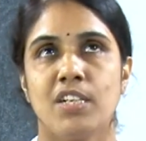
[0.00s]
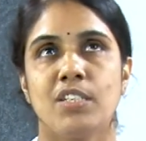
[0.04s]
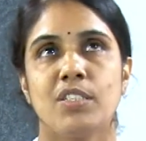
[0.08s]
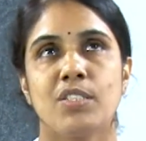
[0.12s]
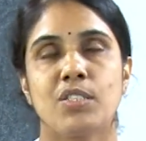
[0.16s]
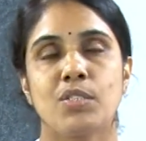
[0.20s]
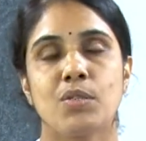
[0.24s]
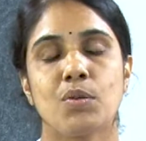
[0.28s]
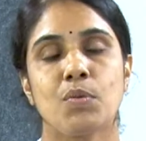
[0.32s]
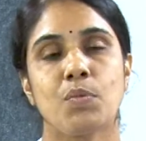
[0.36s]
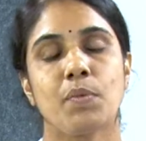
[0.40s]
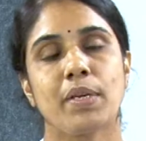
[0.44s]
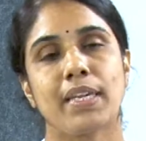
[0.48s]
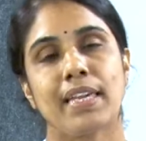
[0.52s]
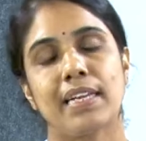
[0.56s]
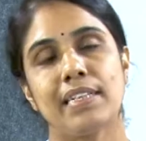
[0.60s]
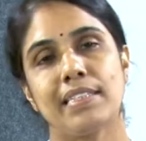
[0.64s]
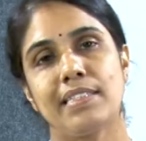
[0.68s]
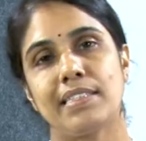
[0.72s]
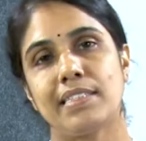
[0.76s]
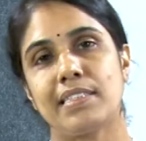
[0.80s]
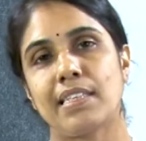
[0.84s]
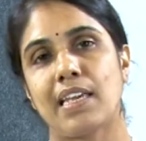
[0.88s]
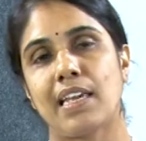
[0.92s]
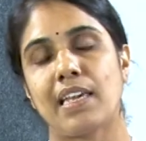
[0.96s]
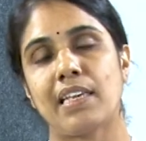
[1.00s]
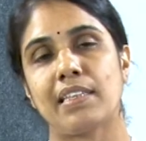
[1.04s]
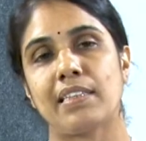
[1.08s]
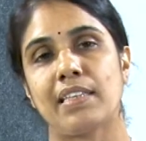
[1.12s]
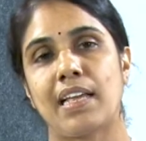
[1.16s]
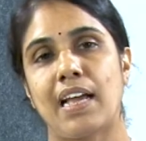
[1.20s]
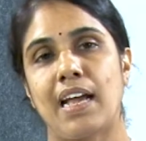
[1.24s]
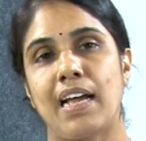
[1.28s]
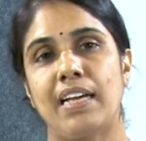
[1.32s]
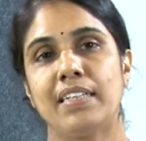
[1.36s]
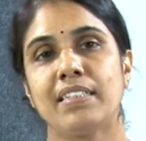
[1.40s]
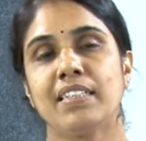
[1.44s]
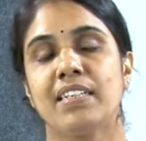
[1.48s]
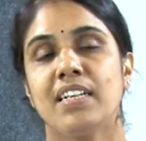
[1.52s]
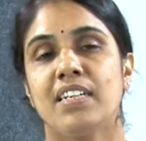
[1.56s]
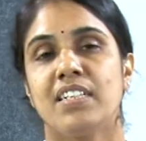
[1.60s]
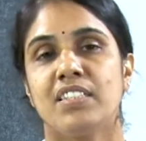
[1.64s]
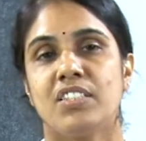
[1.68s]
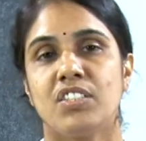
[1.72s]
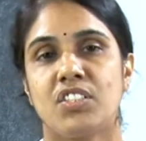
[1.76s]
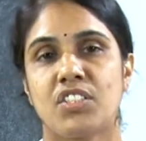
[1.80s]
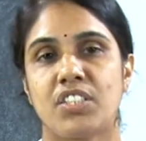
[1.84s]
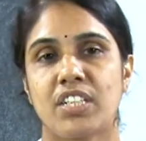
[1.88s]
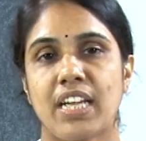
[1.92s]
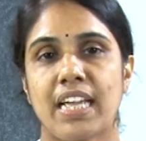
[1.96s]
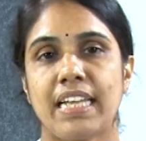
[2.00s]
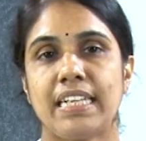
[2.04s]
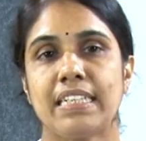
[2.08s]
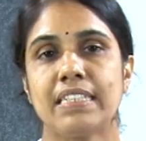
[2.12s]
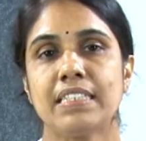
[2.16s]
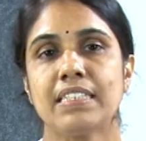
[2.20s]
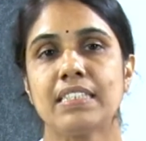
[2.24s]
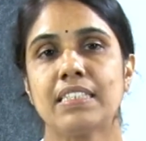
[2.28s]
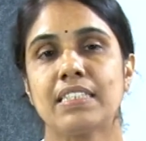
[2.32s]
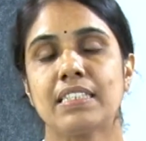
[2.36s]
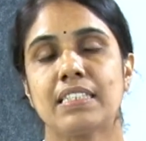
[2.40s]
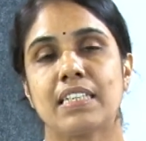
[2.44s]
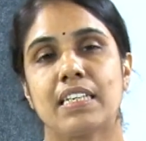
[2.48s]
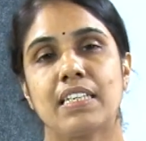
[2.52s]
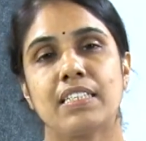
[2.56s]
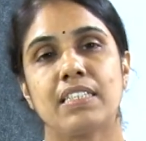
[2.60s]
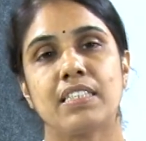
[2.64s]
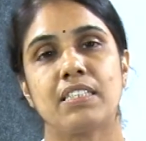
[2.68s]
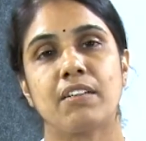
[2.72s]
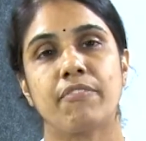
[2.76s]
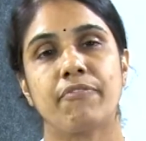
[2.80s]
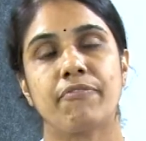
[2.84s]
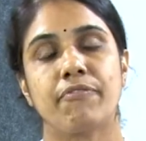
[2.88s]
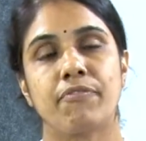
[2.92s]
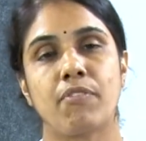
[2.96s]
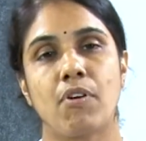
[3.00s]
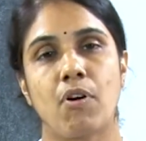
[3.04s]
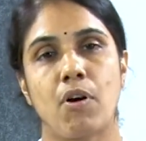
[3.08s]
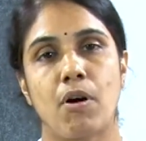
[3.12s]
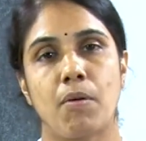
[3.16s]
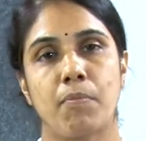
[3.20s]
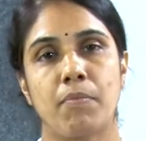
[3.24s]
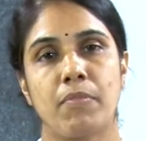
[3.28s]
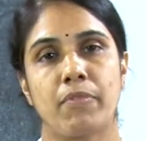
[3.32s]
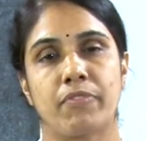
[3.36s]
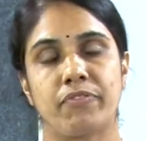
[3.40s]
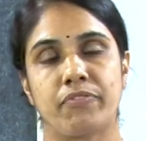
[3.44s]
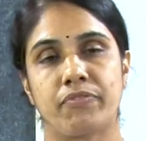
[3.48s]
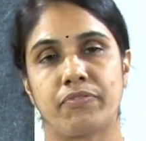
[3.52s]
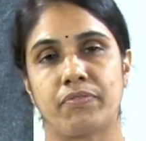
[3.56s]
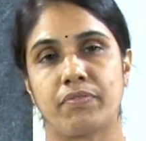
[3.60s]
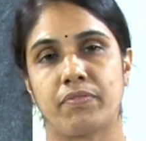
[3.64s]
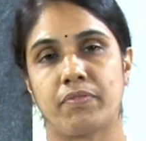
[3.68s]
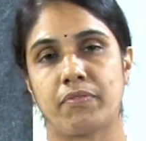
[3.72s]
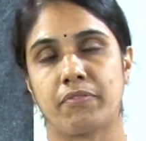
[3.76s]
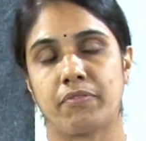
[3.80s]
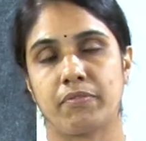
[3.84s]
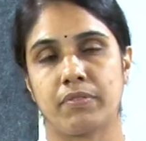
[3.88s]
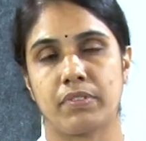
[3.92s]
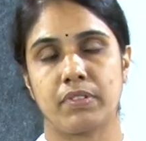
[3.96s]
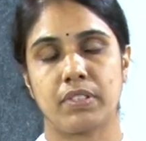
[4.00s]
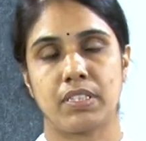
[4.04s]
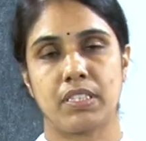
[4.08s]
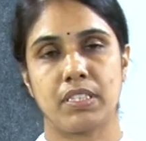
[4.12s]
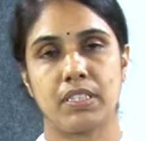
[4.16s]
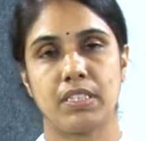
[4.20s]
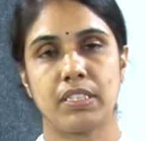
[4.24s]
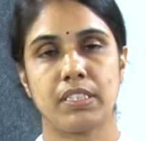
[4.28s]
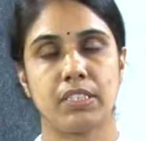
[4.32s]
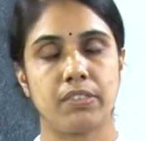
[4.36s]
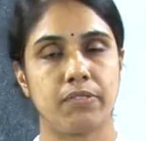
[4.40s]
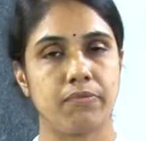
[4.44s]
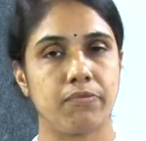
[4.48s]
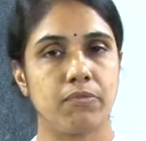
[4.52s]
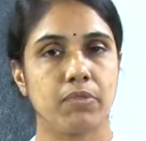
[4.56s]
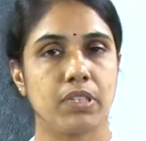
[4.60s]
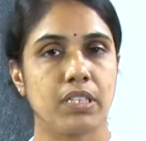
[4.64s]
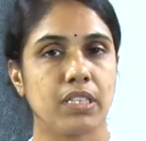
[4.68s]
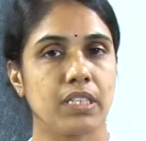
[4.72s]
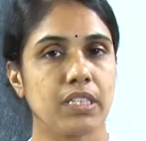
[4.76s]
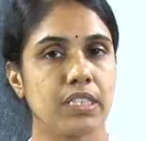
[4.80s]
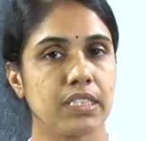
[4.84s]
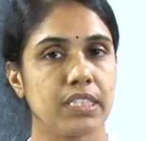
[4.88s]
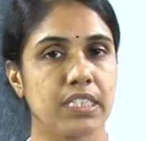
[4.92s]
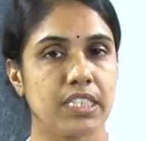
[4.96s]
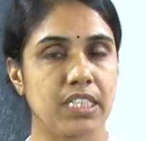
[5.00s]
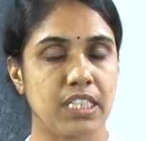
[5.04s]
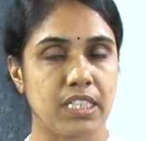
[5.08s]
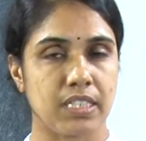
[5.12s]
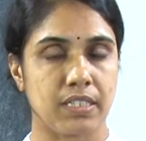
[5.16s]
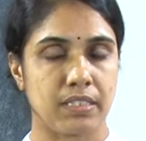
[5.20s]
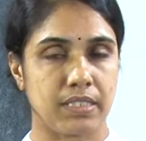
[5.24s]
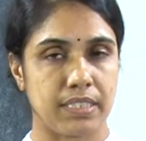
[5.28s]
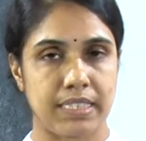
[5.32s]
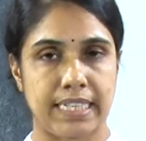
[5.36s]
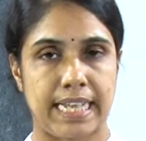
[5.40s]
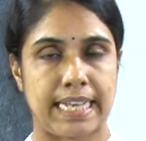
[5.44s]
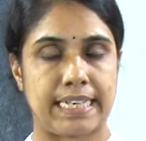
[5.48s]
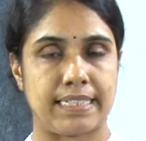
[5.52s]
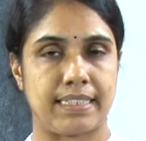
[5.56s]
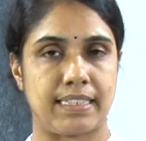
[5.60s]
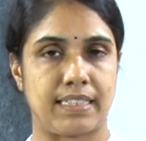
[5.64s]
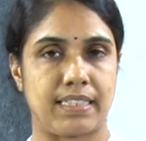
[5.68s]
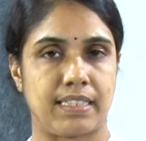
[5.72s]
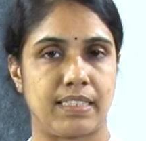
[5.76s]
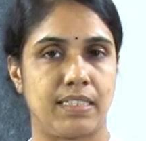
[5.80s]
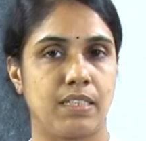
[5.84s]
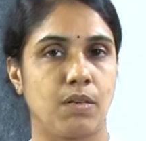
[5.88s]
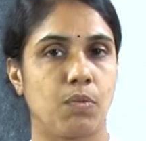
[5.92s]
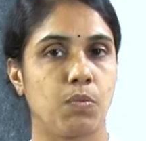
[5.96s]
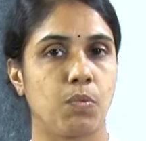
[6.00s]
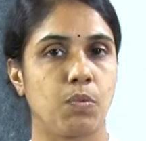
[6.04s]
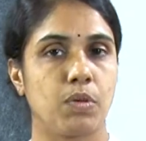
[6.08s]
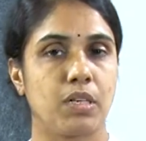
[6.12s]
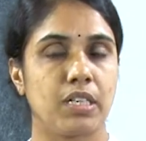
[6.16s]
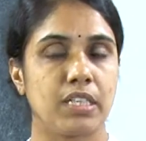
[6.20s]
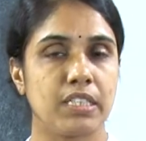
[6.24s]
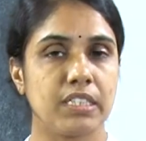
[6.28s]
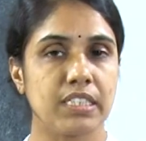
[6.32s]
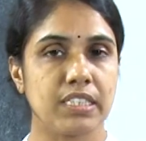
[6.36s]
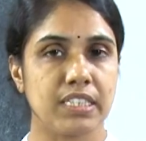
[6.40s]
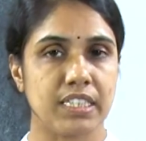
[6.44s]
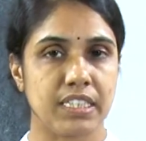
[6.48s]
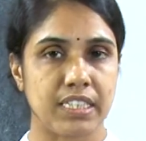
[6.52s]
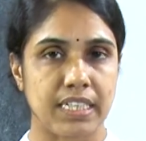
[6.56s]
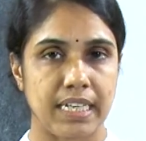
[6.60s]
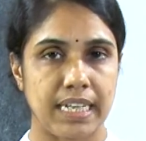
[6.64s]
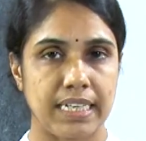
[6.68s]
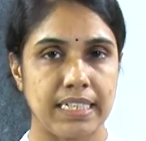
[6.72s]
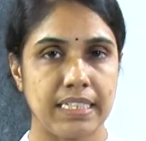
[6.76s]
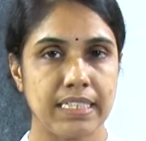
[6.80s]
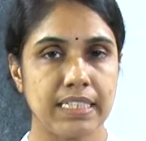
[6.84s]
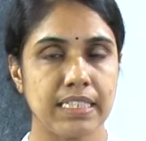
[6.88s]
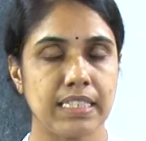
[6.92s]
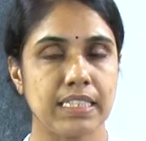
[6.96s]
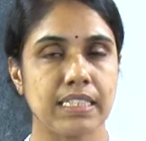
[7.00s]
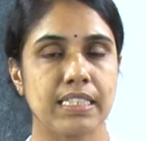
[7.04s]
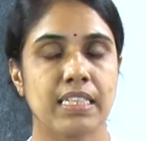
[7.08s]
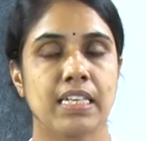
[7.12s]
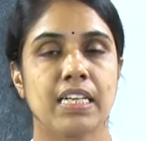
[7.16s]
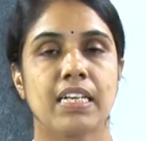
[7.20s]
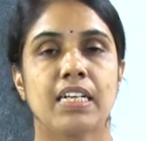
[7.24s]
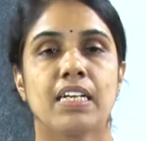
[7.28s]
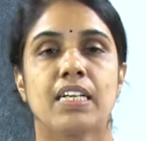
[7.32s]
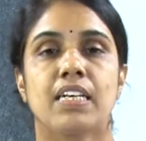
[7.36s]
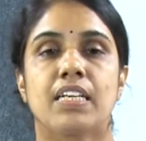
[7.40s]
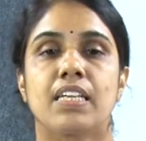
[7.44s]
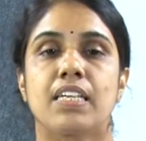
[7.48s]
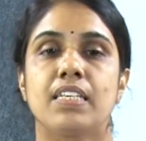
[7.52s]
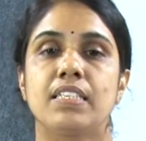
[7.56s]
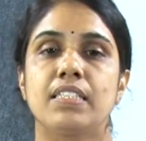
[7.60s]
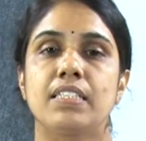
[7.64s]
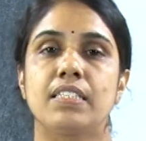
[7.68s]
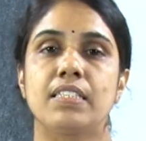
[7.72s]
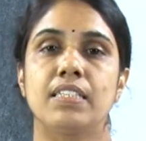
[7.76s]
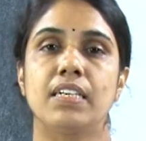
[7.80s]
So we can say that tense is the form of the word tense. The word tense is